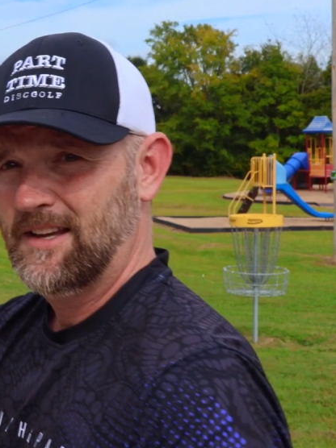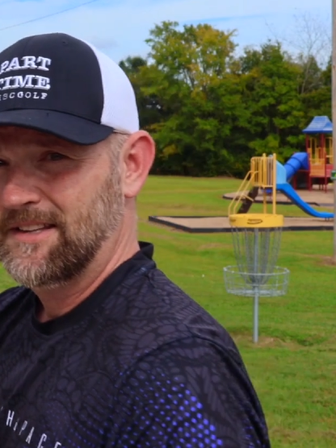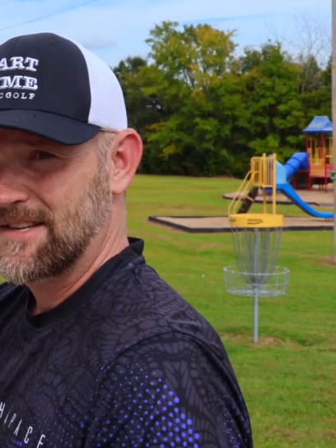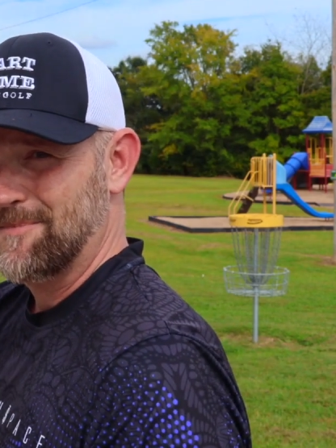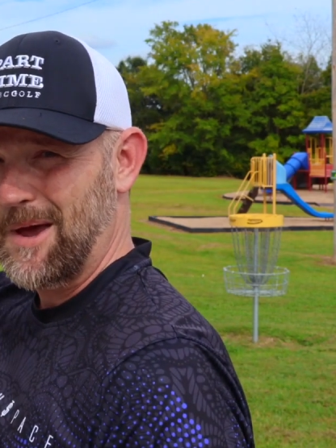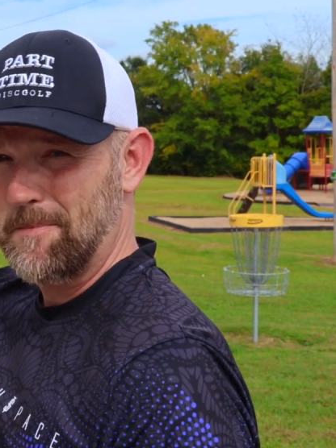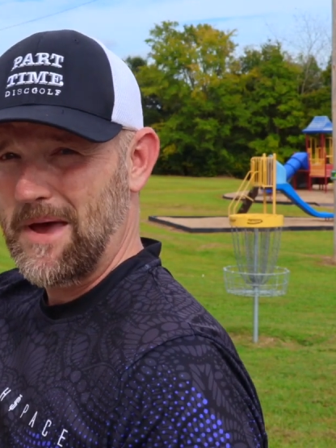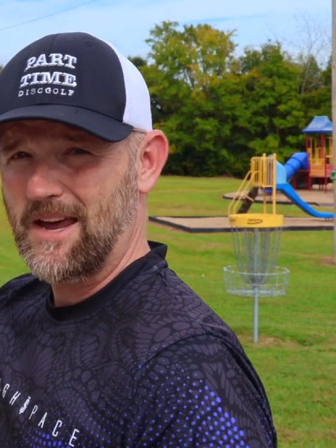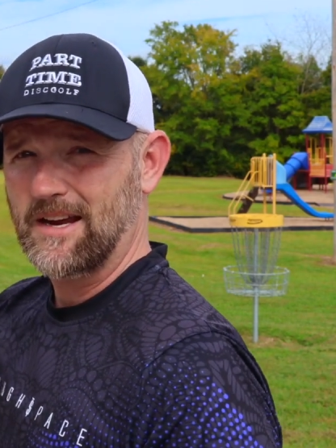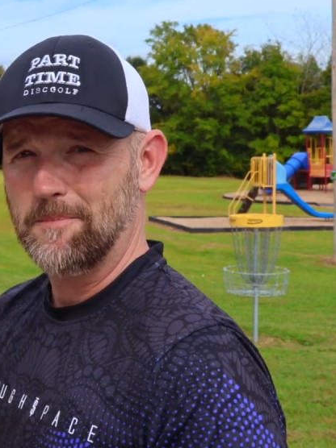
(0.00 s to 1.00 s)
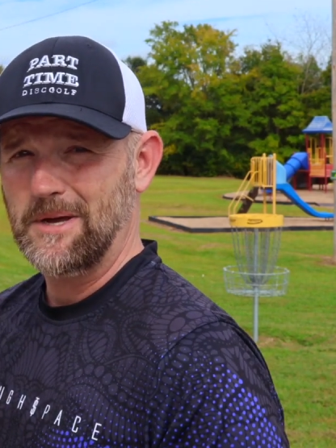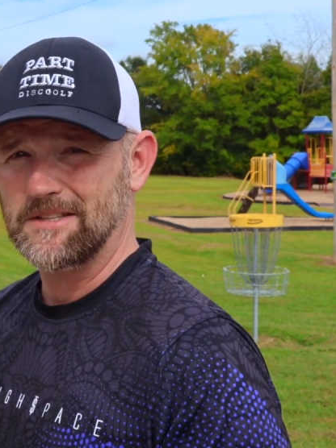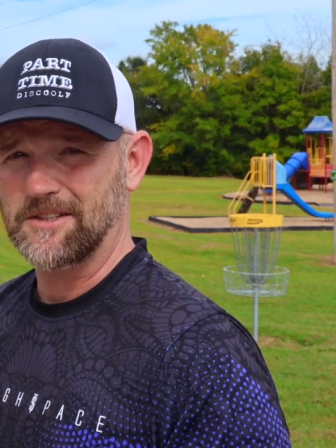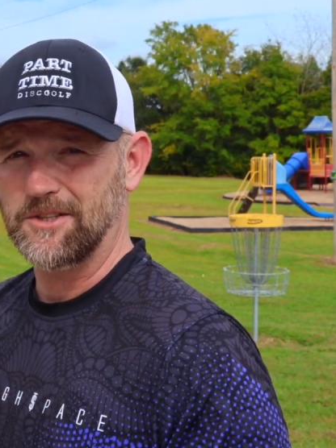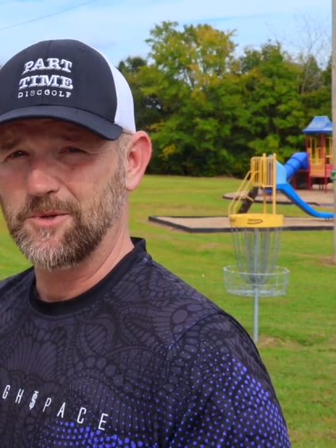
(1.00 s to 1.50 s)
It's in my bag. I
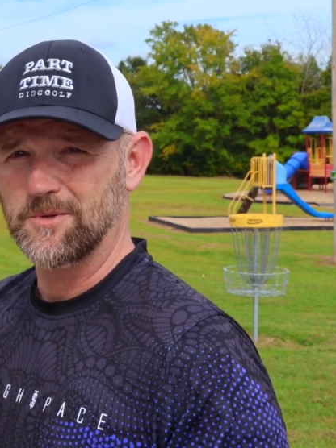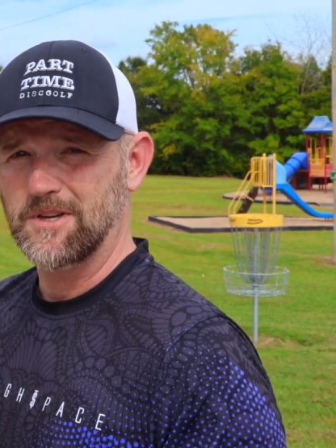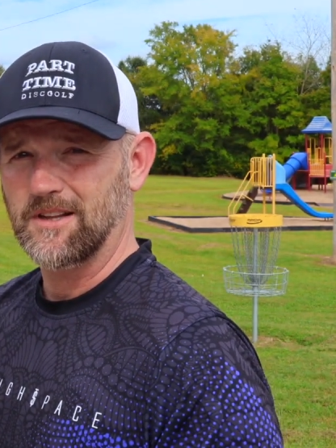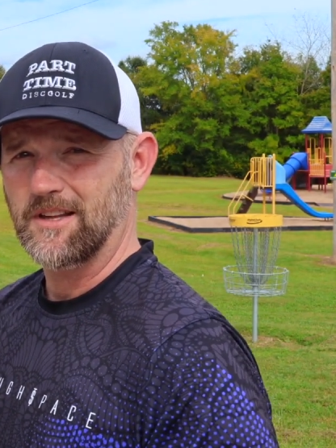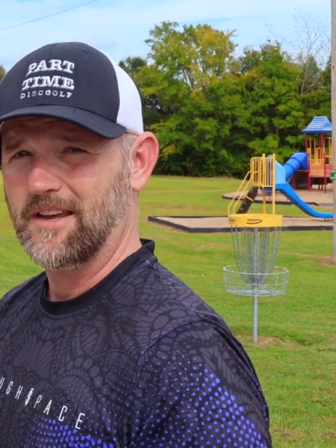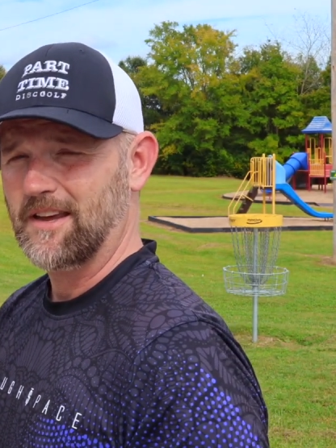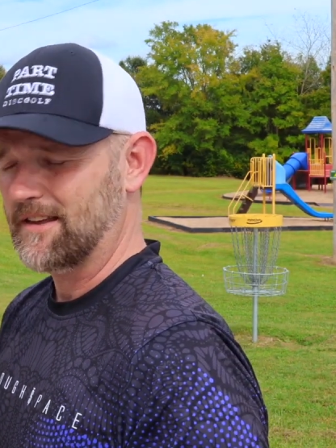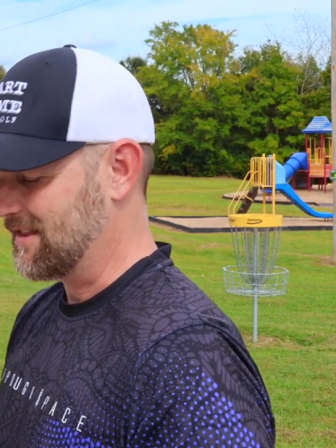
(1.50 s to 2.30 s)
basically use it like a